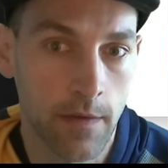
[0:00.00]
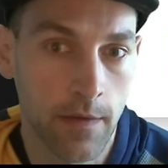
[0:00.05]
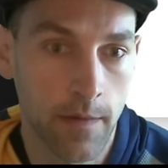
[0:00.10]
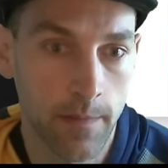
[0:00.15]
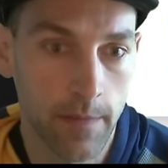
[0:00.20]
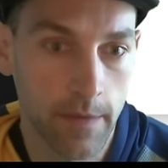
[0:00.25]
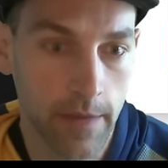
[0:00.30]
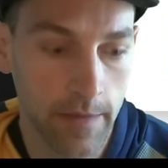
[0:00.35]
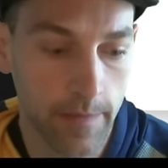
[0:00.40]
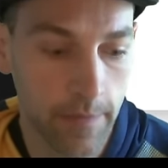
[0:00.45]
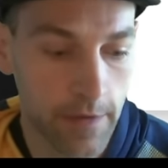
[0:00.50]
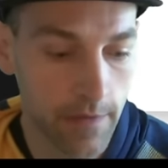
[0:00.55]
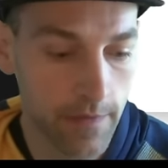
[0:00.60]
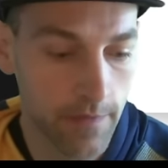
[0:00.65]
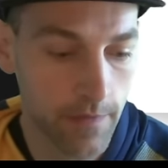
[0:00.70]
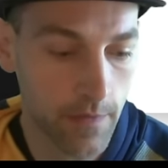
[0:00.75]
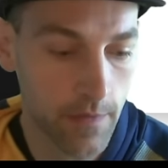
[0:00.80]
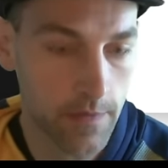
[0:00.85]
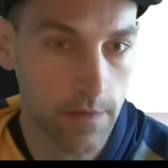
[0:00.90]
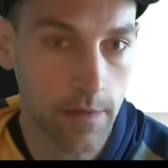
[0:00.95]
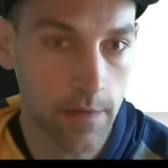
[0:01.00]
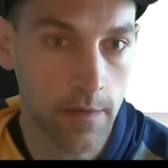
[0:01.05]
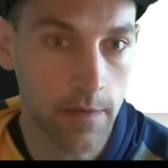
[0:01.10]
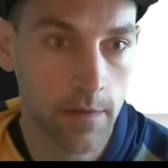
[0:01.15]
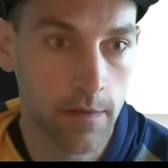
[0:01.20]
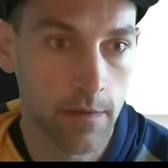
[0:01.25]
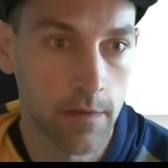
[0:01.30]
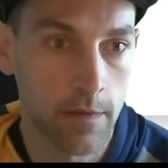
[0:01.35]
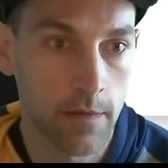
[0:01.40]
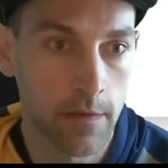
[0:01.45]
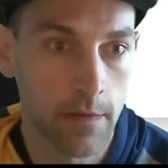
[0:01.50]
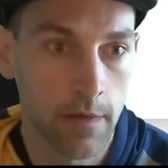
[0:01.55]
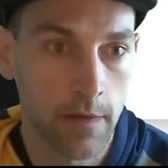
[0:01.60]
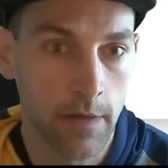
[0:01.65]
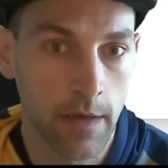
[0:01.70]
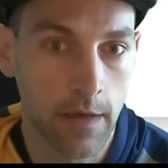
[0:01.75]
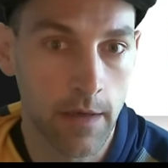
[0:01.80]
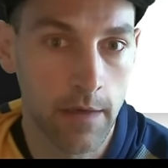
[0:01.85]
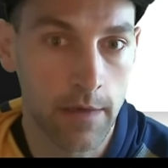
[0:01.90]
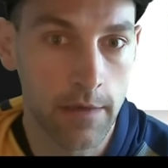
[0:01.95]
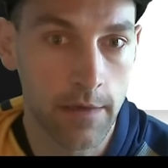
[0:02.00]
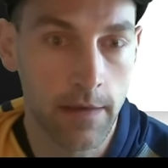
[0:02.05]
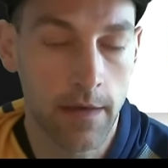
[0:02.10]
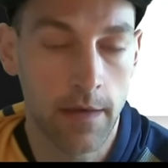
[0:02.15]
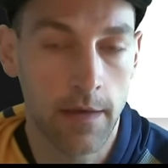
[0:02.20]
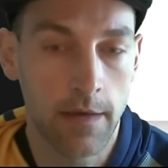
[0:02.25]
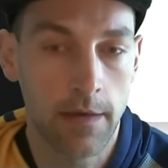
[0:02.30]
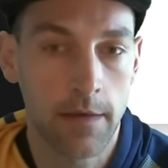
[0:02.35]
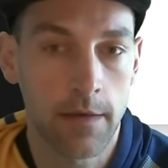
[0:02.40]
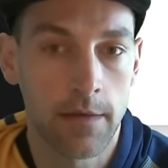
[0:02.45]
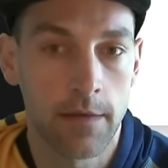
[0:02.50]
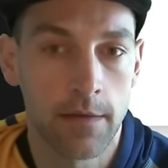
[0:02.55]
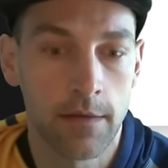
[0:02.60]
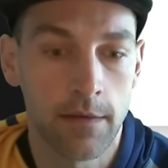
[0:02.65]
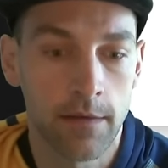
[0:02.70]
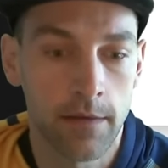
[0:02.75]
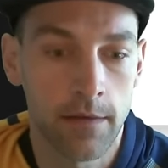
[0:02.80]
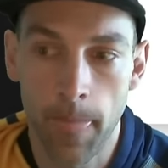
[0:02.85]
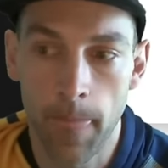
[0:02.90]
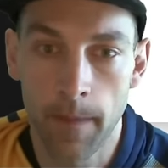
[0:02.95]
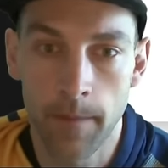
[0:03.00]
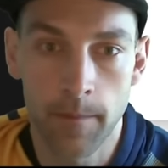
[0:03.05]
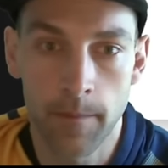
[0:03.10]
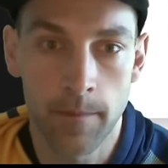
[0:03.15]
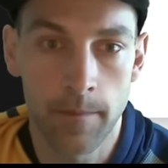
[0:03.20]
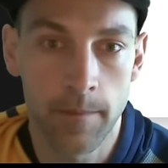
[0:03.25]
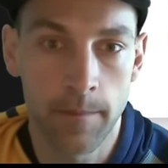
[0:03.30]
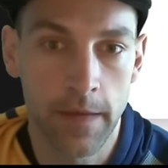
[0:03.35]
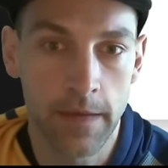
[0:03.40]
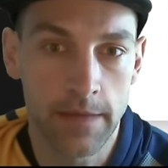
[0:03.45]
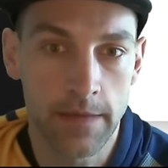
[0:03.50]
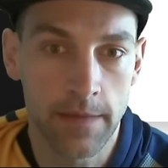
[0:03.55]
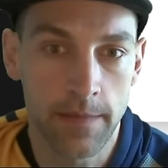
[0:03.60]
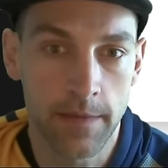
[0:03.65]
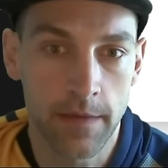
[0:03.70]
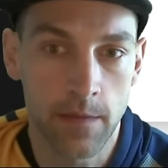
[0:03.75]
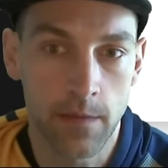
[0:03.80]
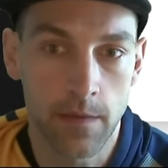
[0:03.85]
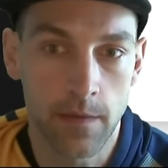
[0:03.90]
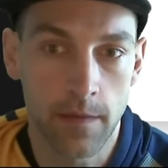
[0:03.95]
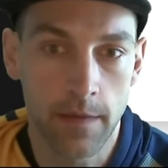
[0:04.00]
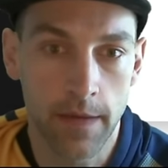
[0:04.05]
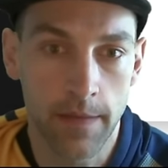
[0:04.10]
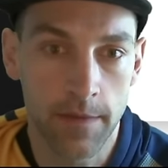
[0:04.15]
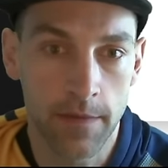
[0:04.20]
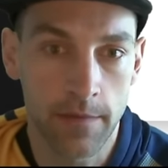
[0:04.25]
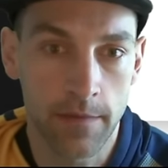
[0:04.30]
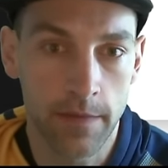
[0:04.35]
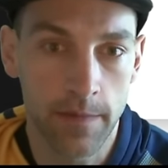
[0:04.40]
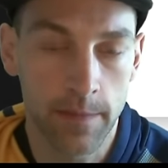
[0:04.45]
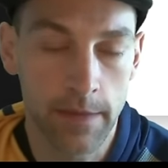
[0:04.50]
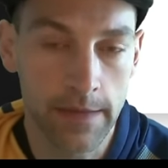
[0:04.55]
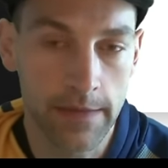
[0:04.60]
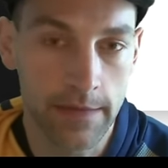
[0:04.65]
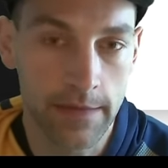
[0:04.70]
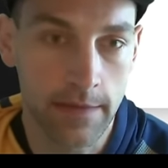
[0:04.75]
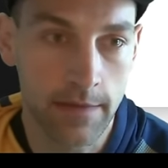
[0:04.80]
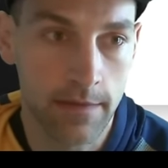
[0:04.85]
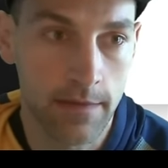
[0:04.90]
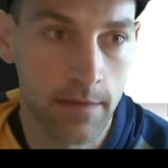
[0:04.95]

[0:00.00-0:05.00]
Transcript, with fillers: Play a Mirror Enforcer. And Glinthawk picks up the Ornithopter and replays it